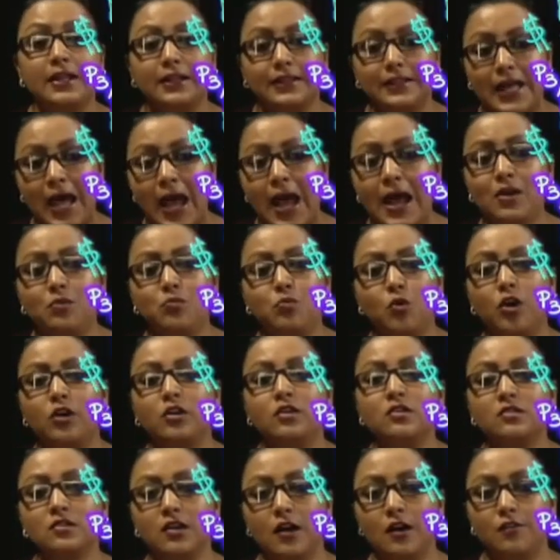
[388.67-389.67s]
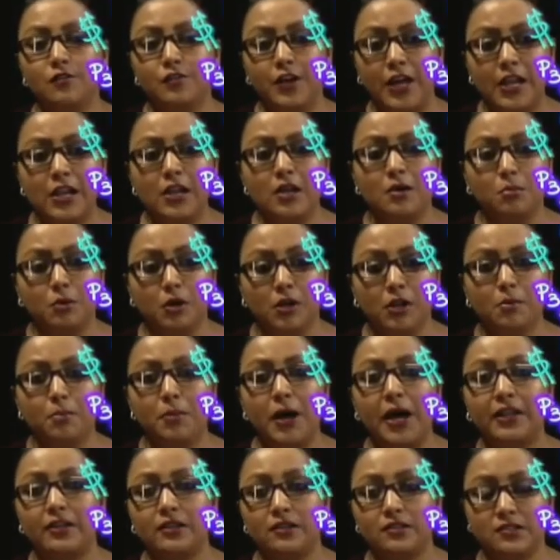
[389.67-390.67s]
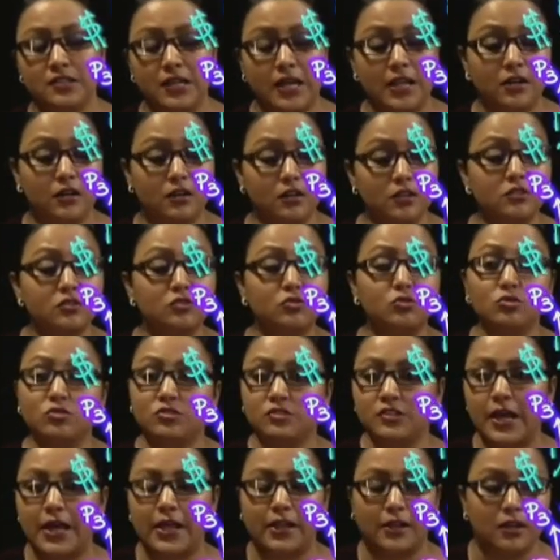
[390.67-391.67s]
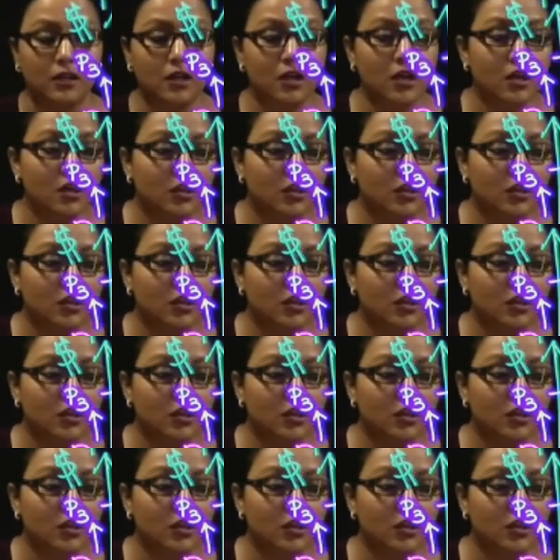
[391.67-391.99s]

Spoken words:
than what is available by the sellers to sell.